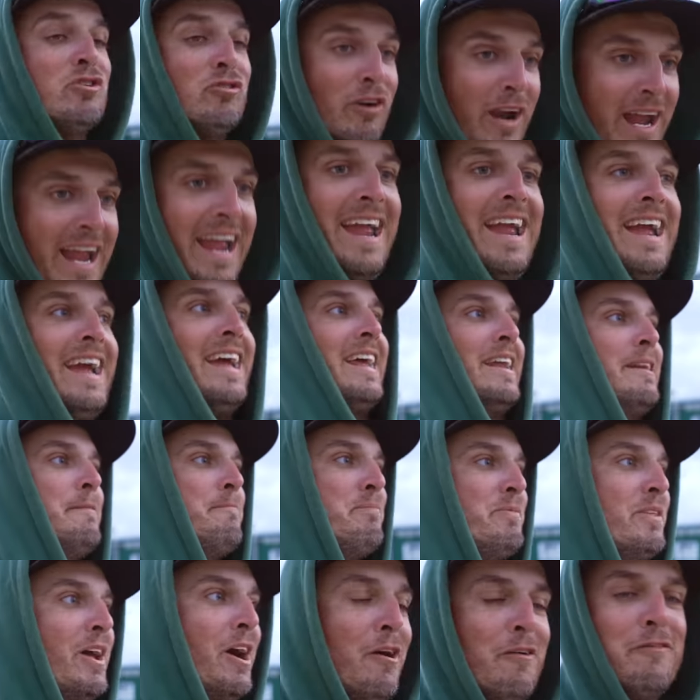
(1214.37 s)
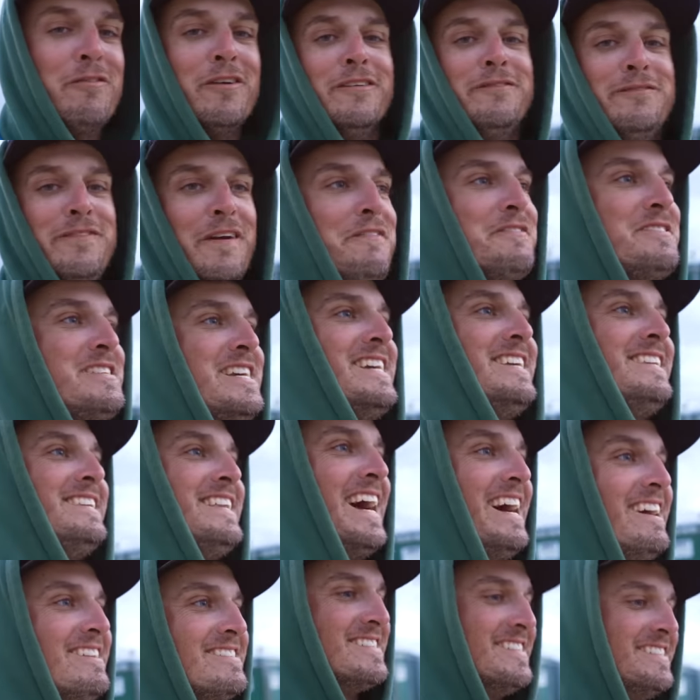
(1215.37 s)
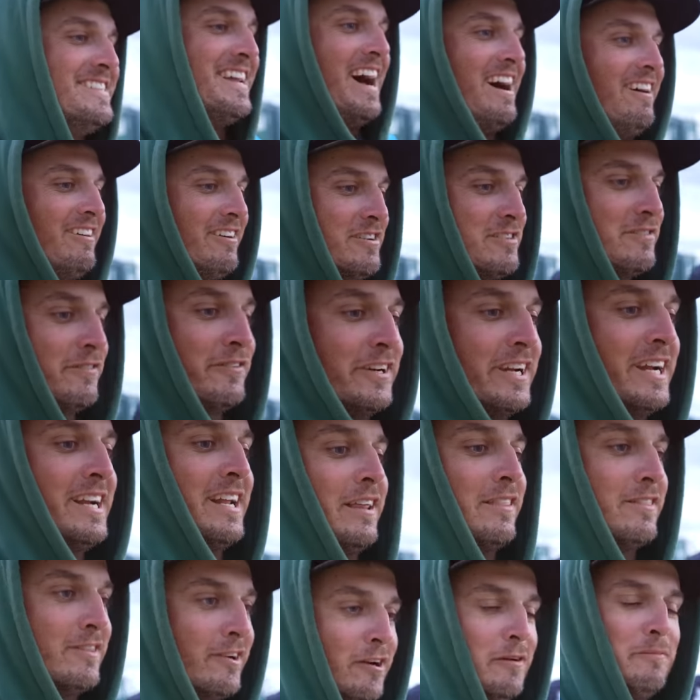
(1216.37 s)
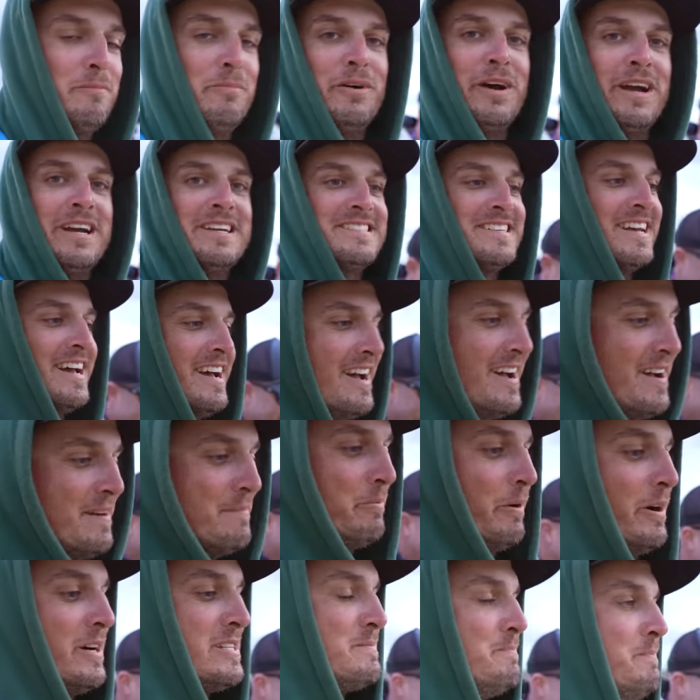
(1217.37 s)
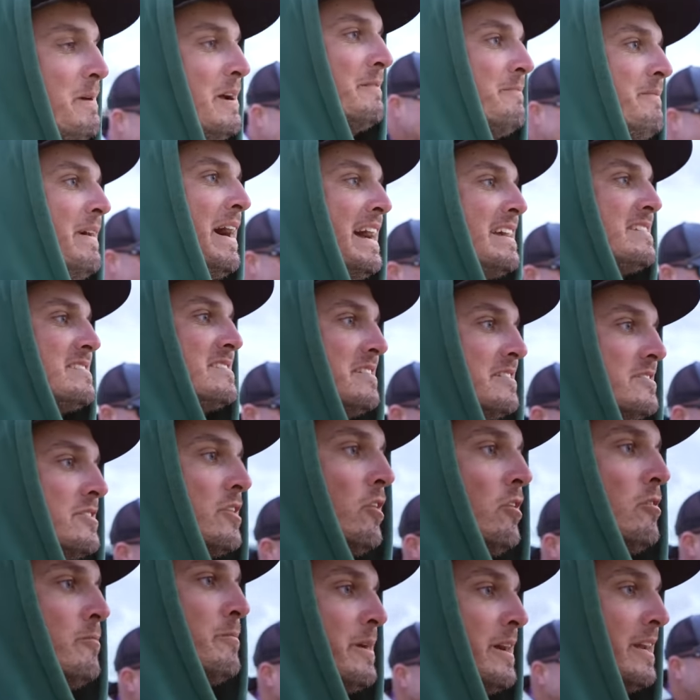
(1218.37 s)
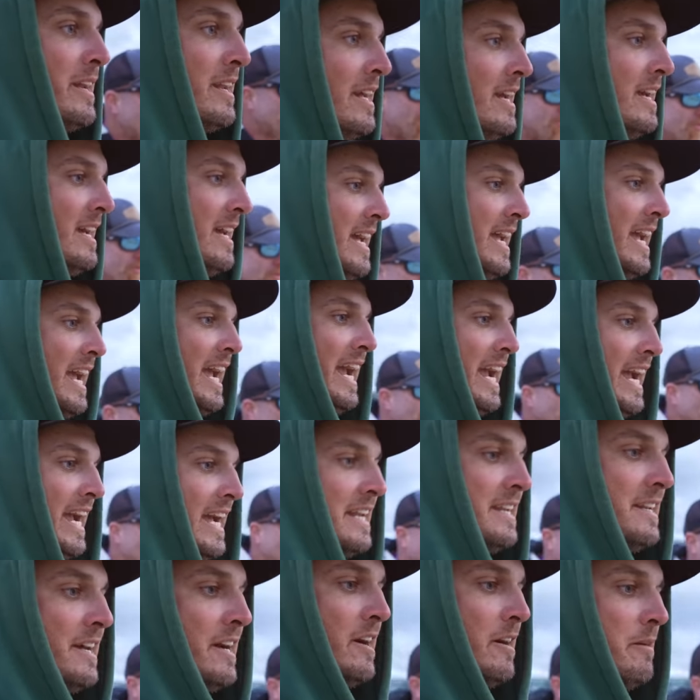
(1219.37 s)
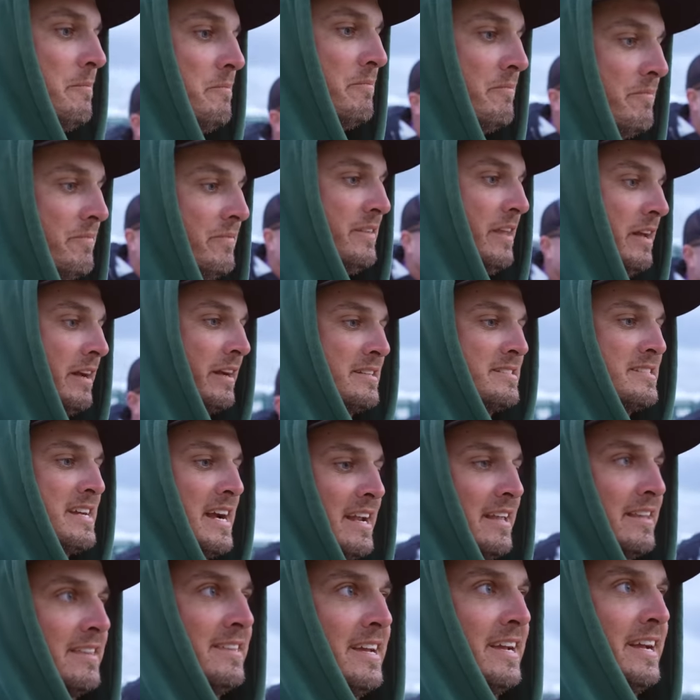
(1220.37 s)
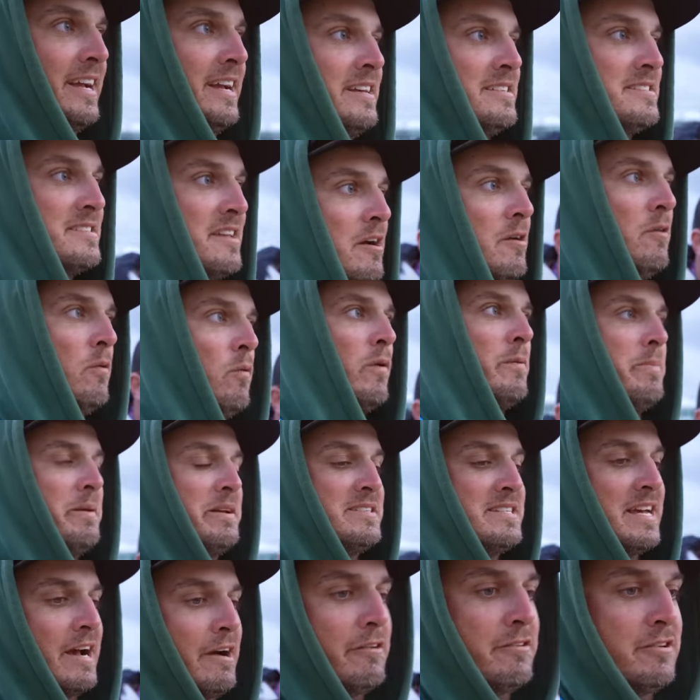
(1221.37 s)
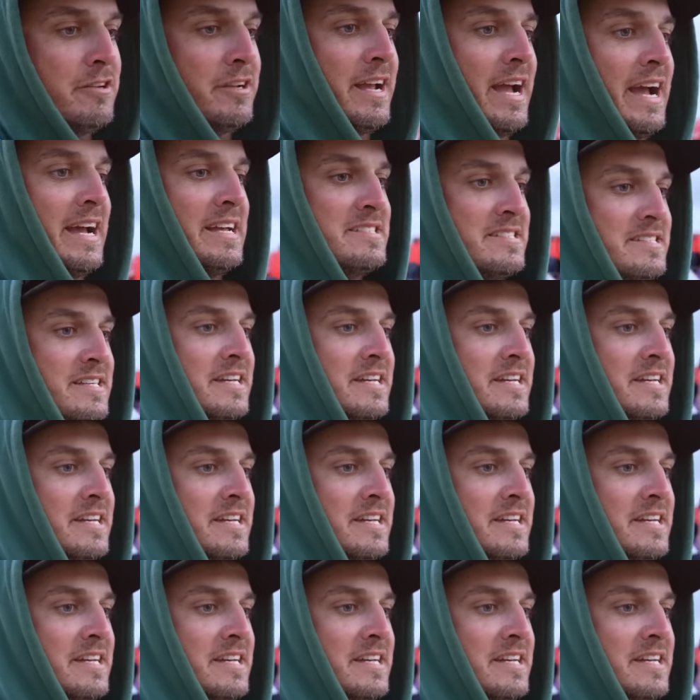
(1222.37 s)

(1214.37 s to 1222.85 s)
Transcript: grand, over fifteen thousand dollars for getting third place plus big bass in the tournament. And um, the exciting thing is, we've been telling you guys